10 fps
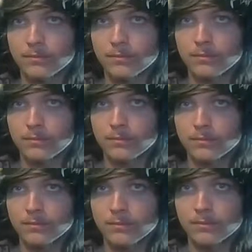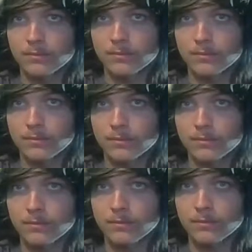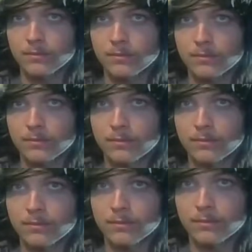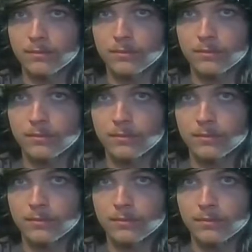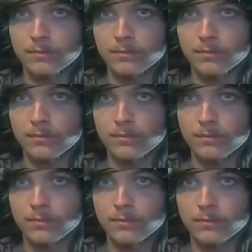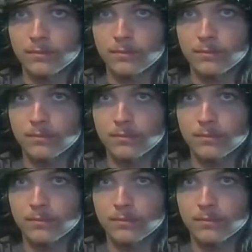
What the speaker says: This person isn't speaking.